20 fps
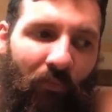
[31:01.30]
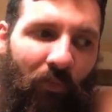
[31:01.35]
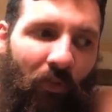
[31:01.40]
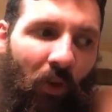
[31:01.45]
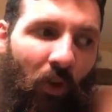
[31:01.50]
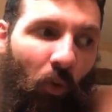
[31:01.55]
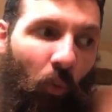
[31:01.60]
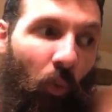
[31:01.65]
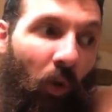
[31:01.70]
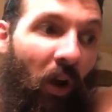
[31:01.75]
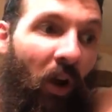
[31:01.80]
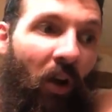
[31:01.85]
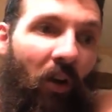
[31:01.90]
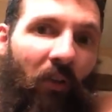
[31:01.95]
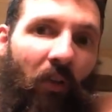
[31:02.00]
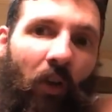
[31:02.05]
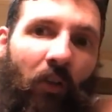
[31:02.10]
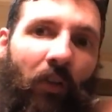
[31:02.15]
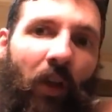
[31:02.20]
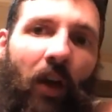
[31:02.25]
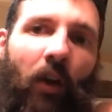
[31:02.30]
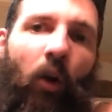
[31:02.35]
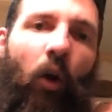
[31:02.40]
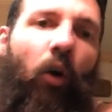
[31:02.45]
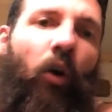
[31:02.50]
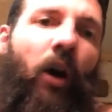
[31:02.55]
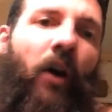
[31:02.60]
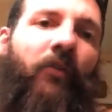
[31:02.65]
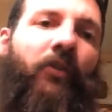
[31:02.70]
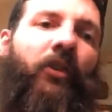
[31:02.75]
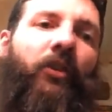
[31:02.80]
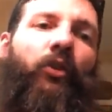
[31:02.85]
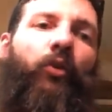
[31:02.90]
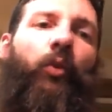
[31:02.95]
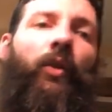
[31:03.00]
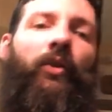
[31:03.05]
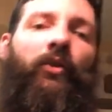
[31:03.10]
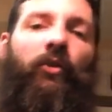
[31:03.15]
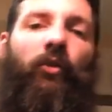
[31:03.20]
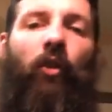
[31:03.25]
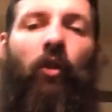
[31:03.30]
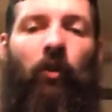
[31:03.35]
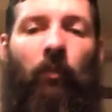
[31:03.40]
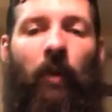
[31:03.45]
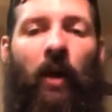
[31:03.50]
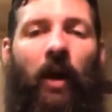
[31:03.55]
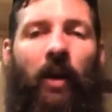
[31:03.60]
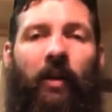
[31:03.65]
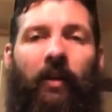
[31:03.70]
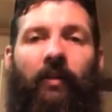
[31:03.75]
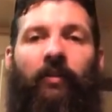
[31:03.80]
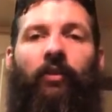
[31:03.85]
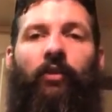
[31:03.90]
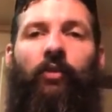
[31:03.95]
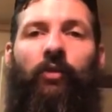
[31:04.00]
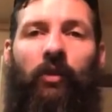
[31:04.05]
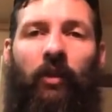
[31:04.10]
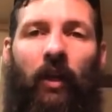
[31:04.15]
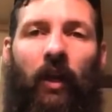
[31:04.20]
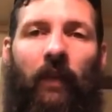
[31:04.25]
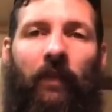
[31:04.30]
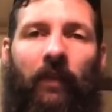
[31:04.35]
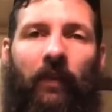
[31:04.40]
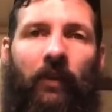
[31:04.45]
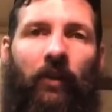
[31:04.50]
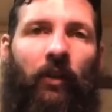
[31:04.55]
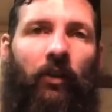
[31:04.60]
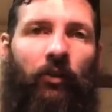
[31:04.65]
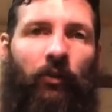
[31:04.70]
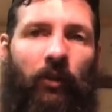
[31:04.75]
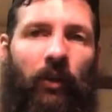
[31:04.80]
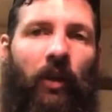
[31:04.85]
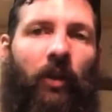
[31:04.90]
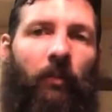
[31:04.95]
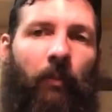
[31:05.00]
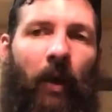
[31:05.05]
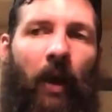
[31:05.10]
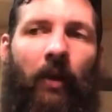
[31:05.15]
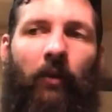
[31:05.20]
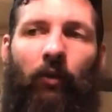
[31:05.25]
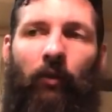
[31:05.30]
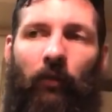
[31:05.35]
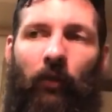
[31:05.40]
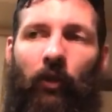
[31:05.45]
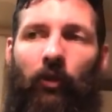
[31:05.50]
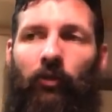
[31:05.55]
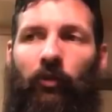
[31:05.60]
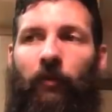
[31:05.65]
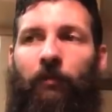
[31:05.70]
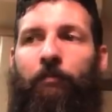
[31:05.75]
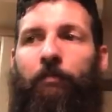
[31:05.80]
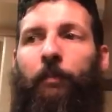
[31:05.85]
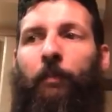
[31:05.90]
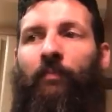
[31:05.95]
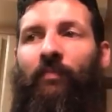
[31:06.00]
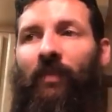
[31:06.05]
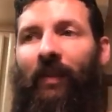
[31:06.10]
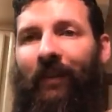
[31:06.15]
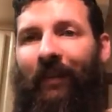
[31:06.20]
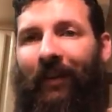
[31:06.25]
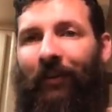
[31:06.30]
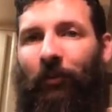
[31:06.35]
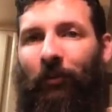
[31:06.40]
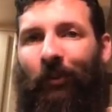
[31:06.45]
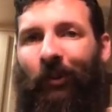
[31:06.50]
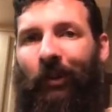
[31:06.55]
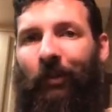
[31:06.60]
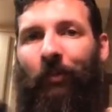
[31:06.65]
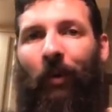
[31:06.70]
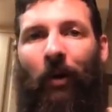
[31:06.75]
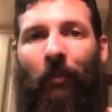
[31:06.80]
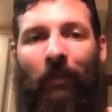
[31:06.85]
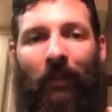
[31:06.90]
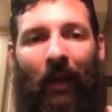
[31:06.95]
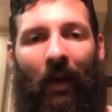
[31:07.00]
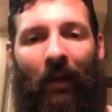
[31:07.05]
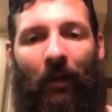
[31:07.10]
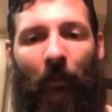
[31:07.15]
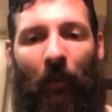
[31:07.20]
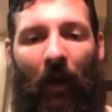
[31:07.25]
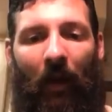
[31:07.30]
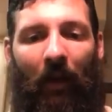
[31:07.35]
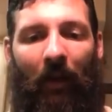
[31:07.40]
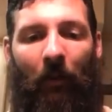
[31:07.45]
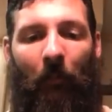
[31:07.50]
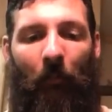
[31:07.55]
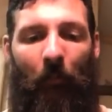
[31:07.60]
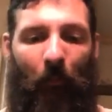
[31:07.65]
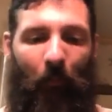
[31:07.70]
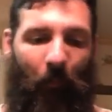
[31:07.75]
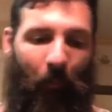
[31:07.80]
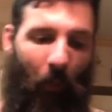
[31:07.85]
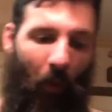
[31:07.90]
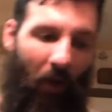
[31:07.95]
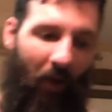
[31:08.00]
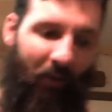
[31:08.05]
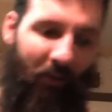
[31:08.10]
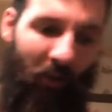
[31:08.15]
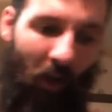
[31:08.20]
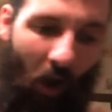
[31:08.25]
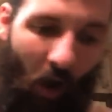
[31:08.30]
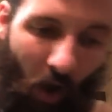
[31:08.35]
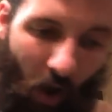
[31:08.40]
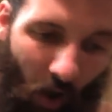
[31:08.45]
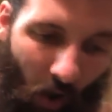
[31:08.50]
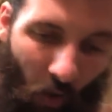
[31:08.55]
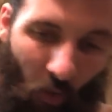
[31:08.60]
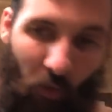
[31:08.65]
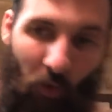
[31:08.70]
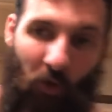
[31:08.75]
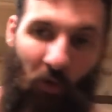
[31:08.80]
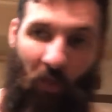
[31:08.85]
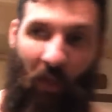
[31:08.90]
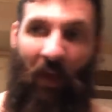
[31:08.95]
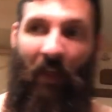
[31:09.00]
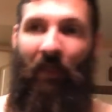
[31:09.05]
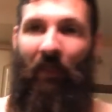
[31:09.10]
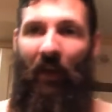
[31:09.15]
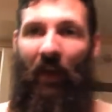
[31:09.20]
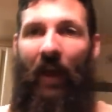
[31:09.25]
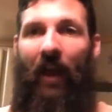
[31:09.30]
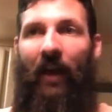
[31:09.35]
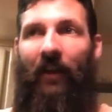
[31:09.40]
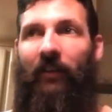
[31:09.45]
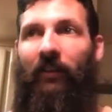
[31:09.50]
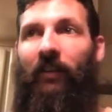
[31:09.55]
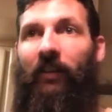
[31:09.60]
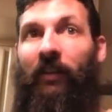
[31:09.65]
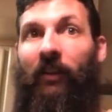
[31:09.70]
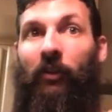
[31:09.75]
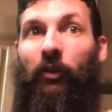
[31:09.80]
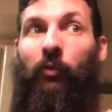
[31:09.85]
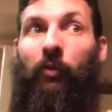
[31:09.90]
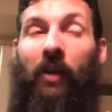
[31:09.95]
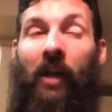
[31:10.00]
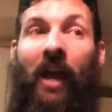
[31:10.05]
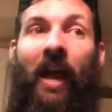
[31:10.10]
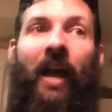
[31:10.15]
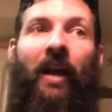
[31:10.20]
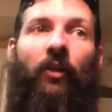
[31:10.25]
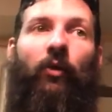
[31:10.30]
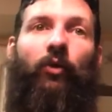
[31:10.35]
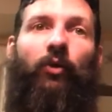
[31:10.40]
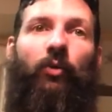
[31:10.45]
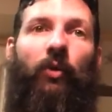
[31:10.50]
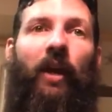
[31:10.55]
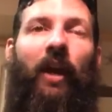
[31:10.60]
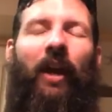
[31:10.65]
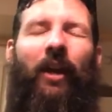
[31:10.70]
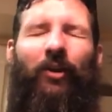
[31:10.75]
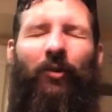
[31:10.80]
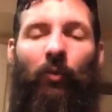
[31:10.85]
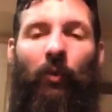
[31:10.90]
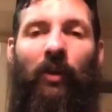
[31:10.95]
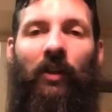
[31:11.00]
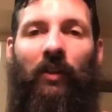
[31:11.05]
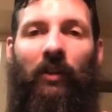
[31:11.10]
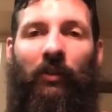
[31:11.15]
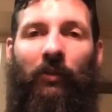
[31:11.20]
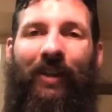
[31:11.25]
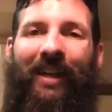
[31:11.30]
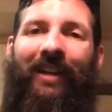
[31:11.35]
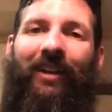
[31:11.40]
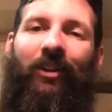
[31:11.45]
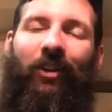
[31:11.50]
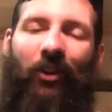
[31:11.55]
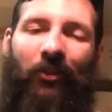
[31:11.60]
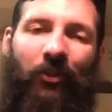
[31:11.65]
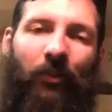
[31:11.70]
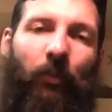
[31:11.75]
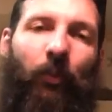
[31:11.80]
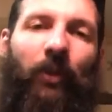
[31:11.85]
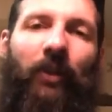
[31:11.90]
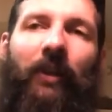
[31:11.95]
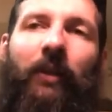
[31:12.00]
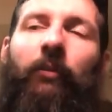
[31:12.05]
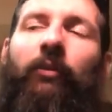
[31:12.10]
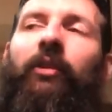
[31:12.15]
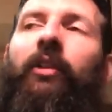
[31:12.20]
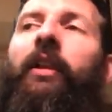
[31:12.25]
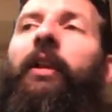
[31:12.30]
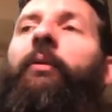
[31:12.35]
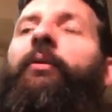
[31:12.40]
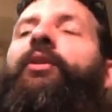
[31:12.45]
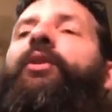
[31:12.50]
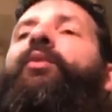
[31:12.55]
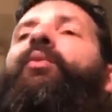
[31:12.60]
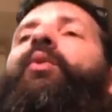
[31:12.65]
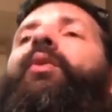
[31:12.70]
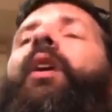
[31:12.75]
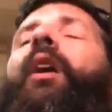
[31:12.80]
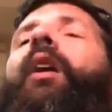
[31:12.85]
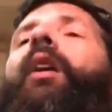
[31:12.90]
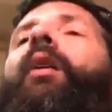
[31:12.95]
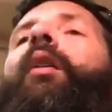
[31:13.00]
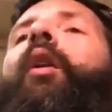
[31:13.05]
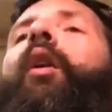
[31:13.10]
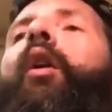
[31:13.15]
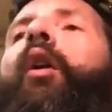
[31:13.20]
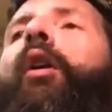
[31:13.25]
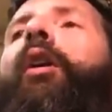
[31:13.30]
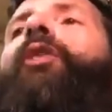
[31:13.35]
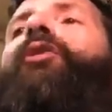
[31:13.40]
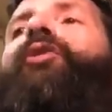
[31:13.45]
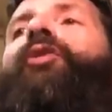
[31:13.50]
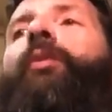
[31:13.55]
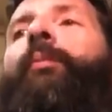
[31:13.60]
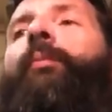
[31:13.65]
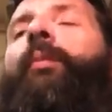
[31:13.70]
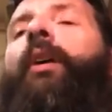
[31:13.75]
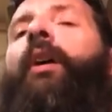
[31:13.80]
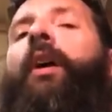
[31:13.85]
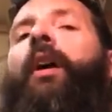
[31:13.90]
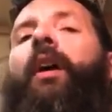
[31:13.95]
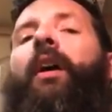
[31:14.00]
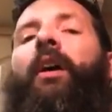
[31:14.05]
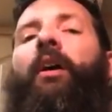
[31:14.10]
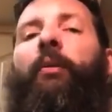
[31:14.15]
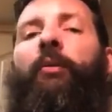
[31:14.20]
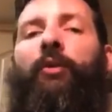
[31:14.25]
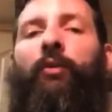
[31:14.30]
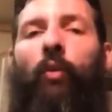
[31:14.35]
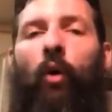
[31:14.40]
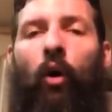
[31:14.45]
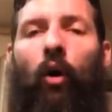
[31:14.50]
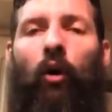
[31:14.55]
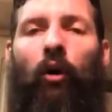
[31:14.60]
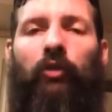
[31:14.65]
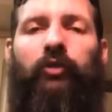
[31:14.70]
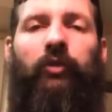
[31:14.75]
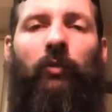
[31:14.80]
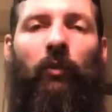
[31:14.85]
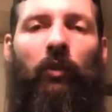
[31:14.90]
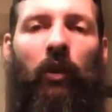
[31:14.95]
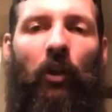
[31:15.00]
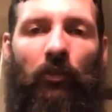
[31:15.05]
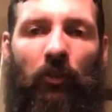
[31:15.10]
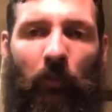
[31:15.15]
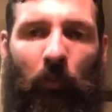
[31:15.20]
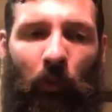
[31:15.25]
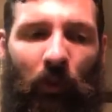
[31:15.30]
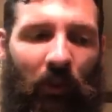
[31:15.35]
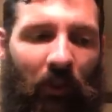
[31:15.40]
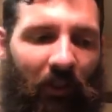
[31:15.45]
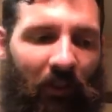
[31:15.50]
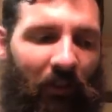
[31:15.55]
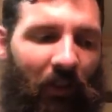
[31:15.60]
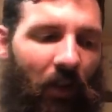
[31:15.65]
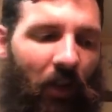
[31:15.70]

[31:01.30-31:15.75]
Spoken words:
Well, not all African Twins are automatic, so you can get the you can get a manual version, and that's what really bummed me out about it. But other than that, now you can wheelie. You can't clutch up wheelie. It would do awesome. It would do awesome clutch up wheelies.